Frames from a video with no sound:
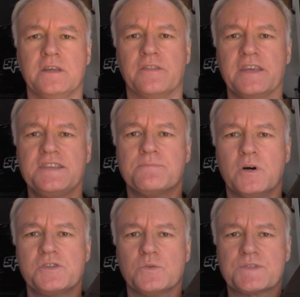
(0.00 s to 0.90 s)
These
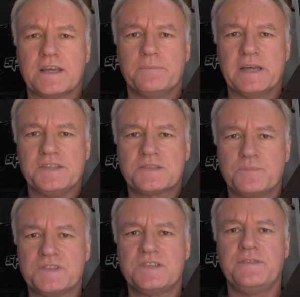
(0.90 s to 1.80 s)
modules are made
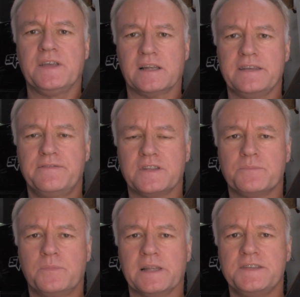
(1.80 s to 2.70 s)
specifically for the
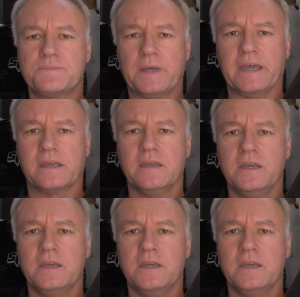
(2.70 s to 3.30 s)
police pack.